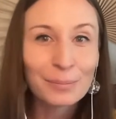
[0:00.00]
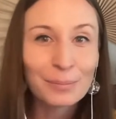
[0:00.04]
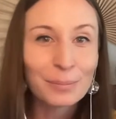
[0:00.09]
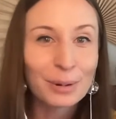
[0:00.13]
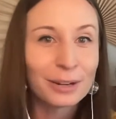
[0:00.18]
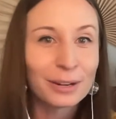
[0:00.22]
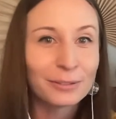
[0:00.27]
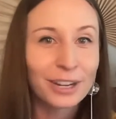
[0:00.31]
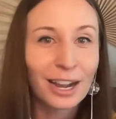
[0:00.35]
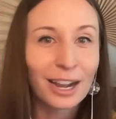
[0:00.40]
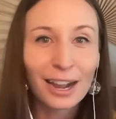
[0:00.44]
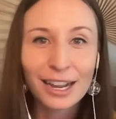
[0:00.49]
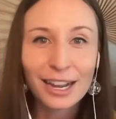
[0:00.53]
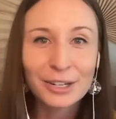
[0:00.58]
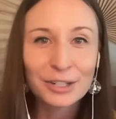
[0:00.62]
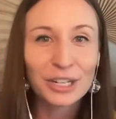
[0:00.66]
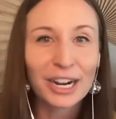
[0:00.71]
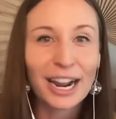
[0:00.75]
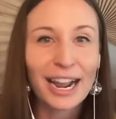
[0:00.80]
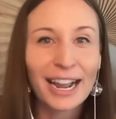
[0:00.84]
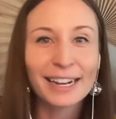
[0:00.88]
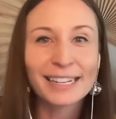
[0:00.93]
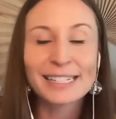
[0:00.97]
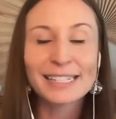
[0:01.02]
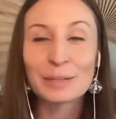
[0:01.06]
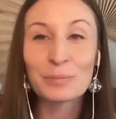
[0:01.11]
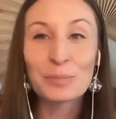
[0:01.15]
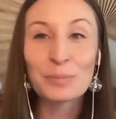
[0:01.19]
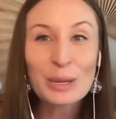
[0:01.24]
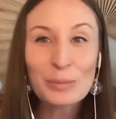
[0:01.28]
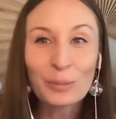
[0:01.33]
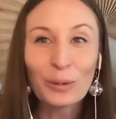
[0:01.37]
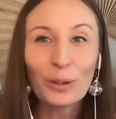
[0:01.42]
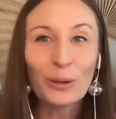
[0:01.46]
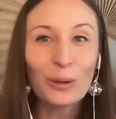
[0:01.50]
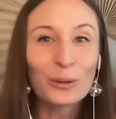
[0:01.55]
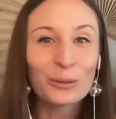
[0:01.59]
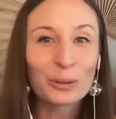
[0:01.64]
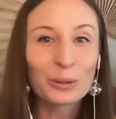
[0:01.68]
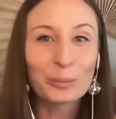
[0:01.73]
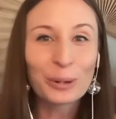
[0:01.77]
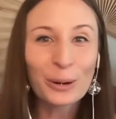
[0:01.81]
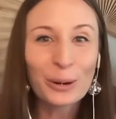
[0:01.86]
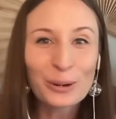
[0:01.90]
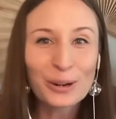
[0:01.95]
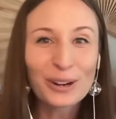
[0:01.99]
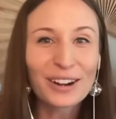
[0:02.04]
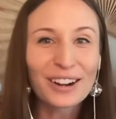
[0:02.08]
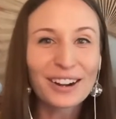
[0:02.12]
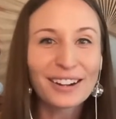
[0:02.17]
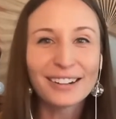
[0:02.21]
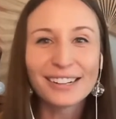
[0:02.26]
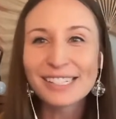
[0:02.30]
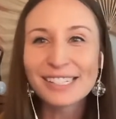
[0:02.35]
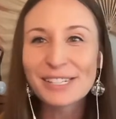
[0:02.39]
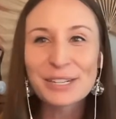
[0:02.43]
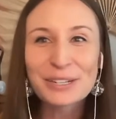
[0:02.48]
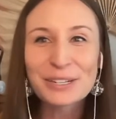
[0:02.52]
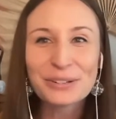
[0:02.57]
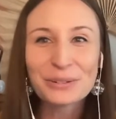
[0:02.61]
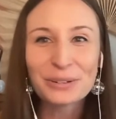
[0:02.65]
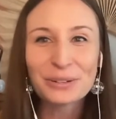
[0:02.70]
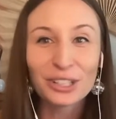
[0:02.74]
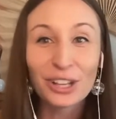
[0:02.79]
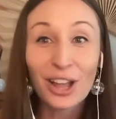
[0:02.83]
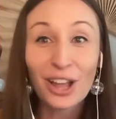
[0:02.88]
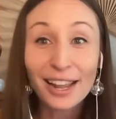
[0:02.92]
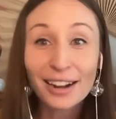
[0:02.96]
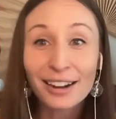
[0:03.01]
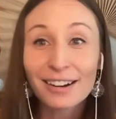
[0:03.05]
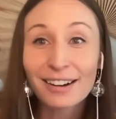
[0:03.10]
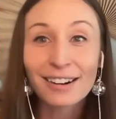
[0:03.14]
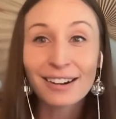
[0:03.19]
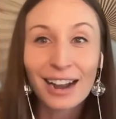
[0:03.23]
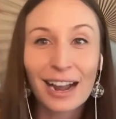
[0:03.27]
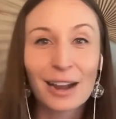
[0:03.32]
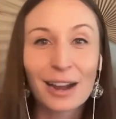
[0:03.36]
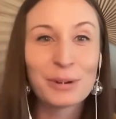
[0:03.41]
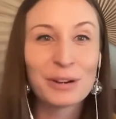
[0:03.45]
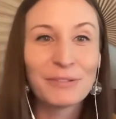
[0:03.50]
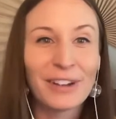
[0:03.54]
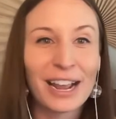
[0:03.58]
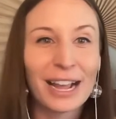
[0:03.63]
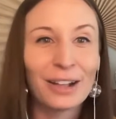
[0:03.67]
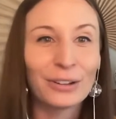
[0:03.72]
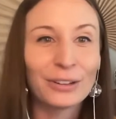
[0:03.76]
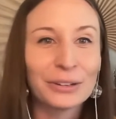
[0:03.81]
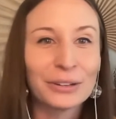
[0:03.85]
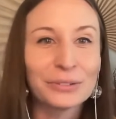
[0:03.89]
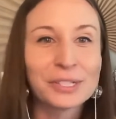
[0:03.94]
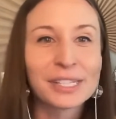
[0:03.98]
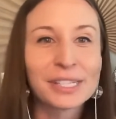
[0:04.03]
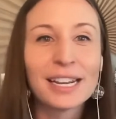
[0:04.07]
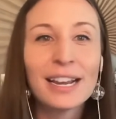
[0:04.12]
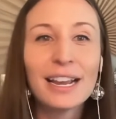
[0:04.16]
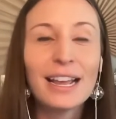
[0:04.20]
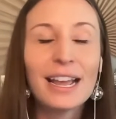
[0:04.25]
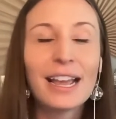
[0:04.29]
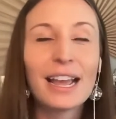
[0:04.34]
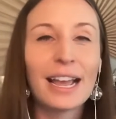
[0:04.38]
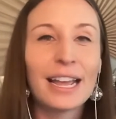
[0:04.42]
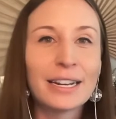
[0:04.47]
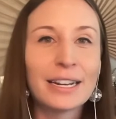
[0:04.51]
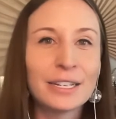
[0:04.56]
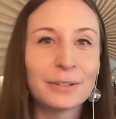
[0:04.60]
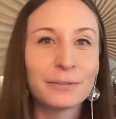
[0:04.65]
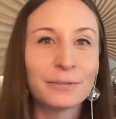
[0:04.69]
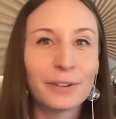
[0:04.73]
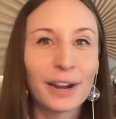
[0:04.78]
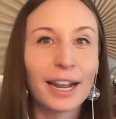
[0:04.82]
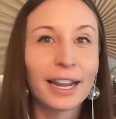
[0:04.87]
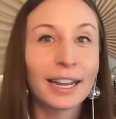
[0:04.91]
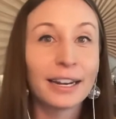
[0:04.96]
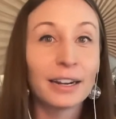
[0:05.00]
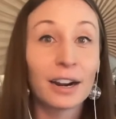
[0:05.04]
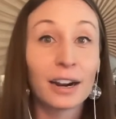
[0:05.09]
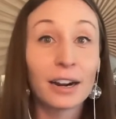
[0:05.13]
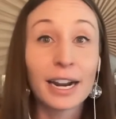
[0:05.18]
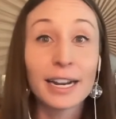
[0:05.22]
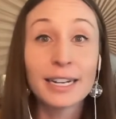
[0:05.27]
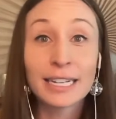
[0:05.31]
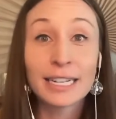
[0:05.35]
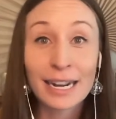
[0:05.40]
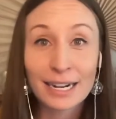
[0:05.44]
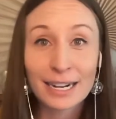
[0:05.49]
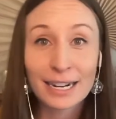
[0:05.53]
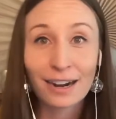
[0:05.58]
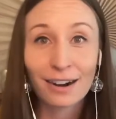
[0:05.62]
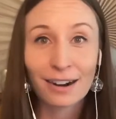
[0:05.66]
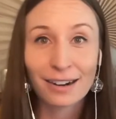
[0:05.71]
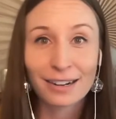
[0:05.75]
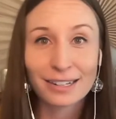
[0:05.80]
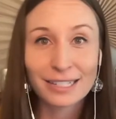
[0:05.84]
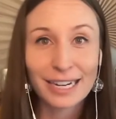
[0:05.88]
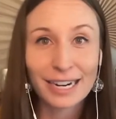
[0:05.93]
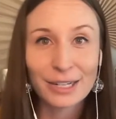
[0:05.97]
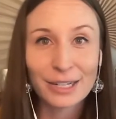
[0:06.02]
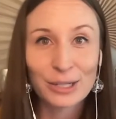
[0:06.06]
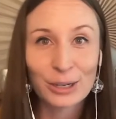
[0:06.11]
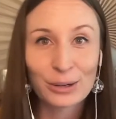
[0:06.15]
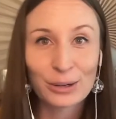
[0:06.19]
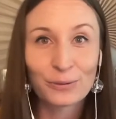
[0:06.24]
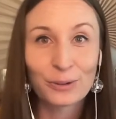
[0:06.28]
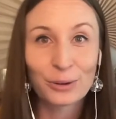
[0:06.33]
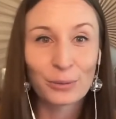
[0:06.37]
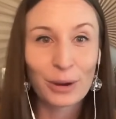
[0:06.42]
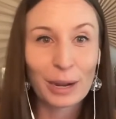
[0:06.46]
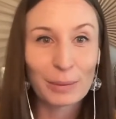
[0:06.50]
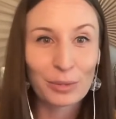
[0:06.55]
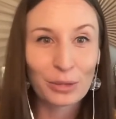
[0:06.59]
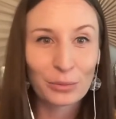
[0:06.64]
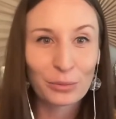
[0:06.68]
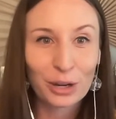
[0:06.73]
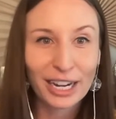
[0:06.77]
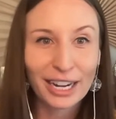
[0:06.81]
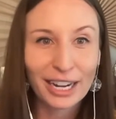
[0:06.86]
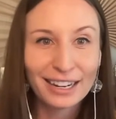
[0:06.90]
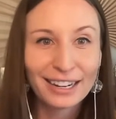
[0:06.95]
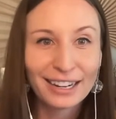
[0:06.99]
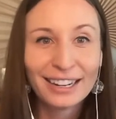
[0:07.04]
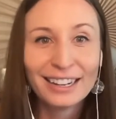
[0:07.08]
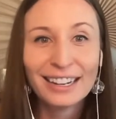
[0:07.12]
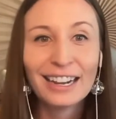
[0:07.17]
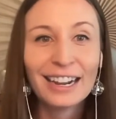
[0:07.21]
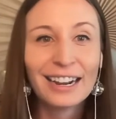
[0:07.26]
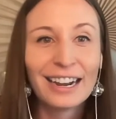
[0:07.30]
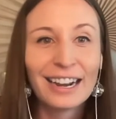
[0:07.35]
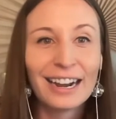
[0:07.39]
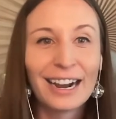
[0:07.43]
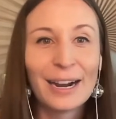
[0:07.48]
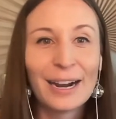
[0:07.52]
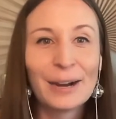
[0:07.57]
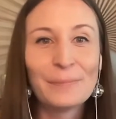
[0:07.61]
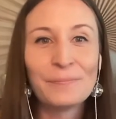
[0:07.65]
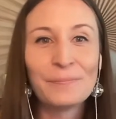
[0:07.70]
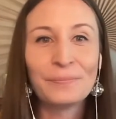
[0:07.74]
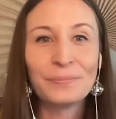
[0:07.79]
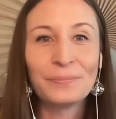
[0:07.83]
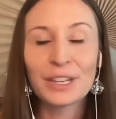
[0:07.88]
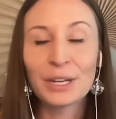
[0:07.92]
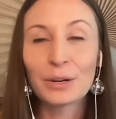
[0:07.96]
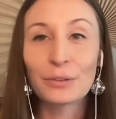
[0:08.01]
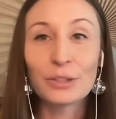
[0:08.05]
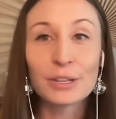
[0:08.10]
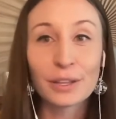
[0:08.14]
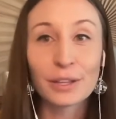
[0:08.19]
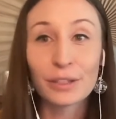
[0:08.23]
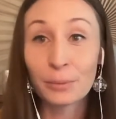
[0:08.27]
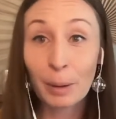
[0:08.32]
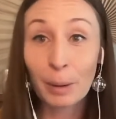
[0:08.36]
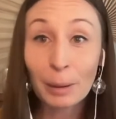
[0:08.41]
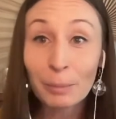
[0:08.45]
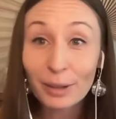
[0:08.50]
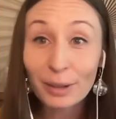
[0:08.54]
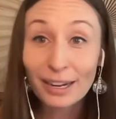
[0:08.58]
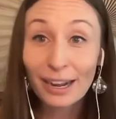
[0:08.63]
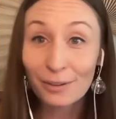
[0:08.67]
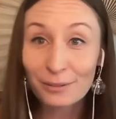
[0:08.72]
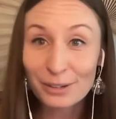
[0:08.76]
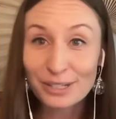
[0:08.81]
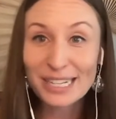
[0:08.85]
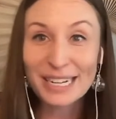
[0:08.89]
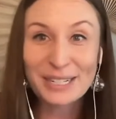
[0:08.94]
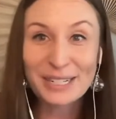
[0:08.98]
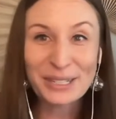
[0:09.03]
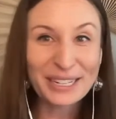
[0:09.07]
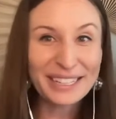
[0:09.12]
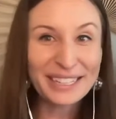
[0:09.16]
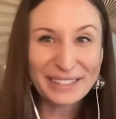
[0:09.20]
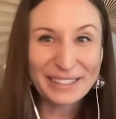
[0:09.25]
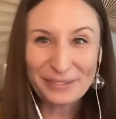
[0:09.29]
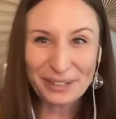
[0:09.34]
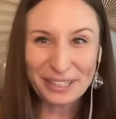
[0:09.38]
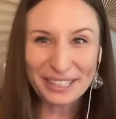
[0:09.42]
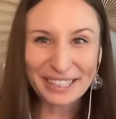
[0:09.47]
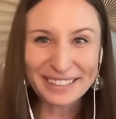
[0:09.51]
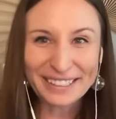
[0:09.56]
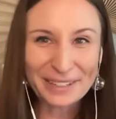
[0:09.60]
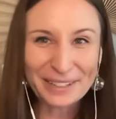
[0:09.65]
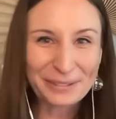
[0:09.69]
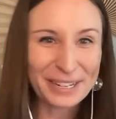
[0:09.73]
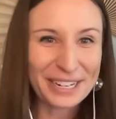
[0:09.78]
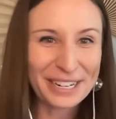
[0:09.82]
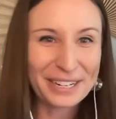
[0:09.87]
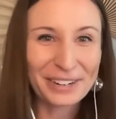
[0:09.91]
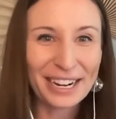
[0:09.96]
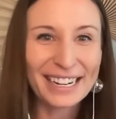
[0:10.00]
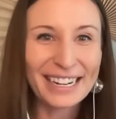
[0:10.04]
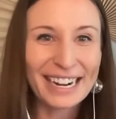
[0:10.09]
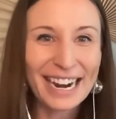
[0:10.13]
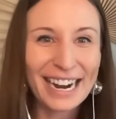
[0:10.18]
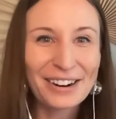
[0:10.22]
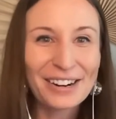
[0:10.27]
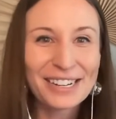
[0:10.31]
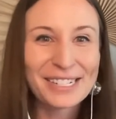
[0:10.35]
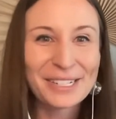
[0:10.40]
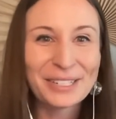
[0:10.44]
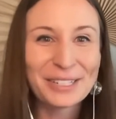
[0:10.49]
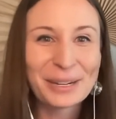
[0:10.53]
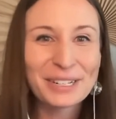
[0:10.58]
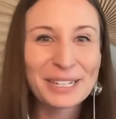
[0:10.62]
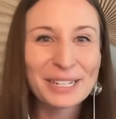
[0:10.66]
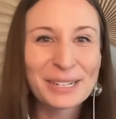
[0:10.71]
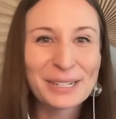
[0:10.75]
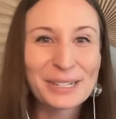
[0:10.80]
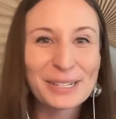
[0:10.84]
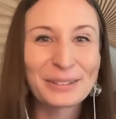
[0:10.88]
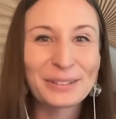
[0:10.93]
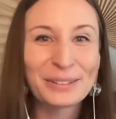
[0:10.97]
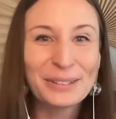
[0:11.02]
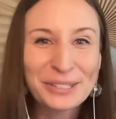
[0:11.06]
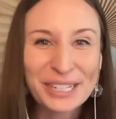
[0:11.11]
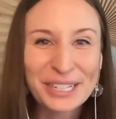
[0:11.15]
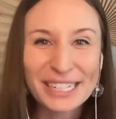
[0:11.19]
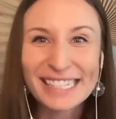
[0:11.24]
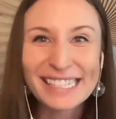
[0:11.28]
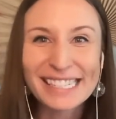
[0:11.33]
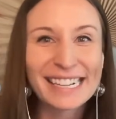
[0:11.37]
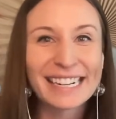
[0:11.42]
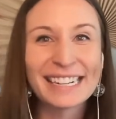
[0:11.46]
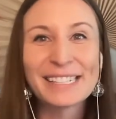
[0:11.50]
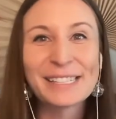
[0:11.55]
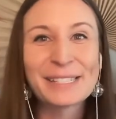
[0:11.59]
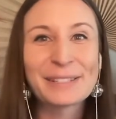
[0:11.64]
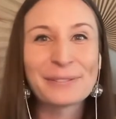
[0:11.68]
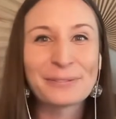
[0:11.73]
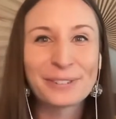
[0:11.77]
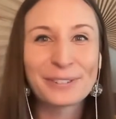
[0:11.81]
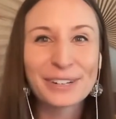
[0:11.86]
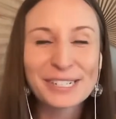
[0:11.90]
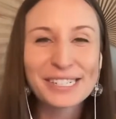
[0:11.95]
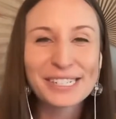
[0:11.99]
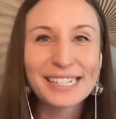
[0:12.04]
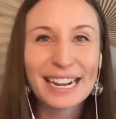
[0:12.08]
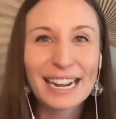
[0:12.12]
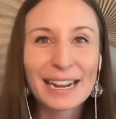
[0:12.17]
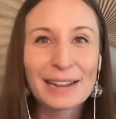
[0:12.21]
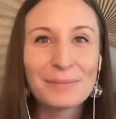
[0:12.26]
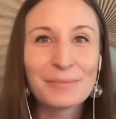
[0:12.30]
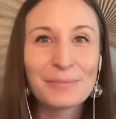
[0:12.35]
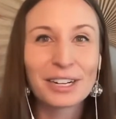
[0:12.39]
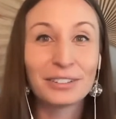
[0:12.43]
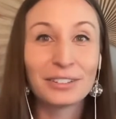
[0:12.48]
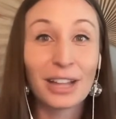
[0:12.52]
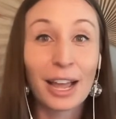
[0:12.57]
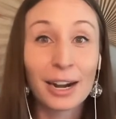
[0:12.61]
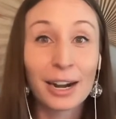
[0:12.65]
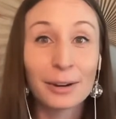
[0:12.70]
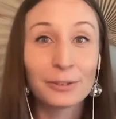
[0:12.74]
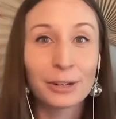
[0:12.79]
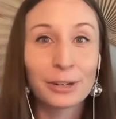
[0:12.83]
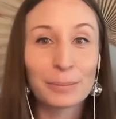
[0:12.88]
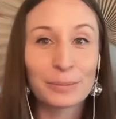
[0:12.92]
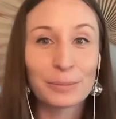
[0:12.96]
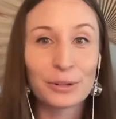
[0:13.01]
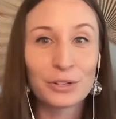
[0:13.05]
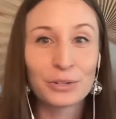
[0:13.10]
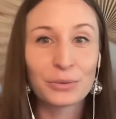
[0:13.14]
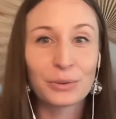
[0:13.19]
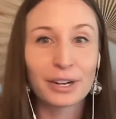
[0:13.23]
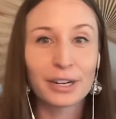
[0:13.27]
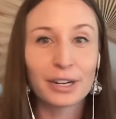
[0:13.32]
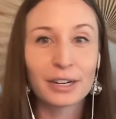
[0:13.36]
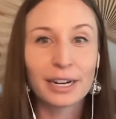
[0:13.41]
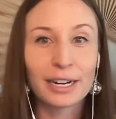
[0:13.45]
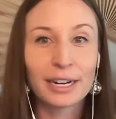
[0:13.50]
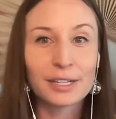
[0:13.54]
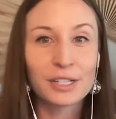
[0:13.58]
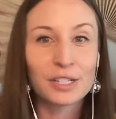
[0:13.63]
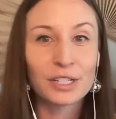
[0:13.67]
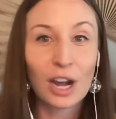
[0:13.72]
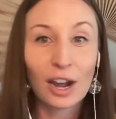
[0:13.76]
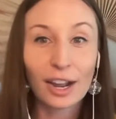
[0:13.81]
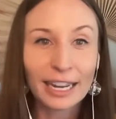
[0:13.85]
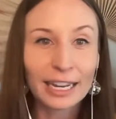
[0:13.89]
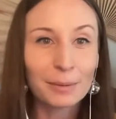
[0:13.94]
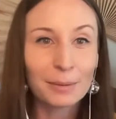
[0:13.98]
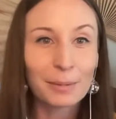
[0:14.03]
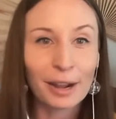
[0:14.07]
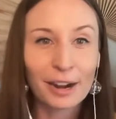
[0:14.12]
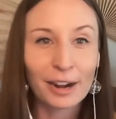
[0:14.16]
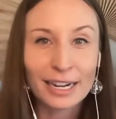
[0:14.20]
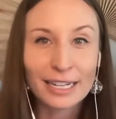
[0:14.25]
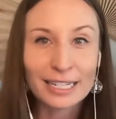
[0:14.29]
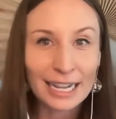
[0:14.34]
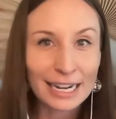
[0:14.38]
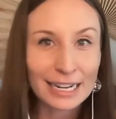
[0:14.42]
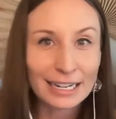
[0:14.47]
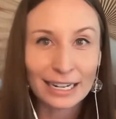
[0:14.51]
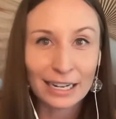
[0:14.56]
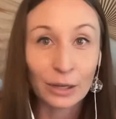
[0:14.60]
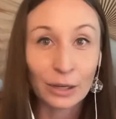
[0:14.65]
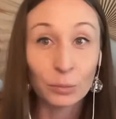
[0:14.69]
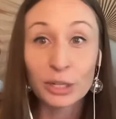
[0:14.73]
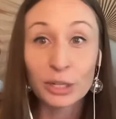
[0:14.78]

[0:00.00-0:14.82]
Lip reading: above contracts and people over protocols to align on our common values and define our identity architecture for Web3? The public conversation that we're in right now has jumped into solutions, and it's the first time that a lot of crypto Twitter is talking about identity,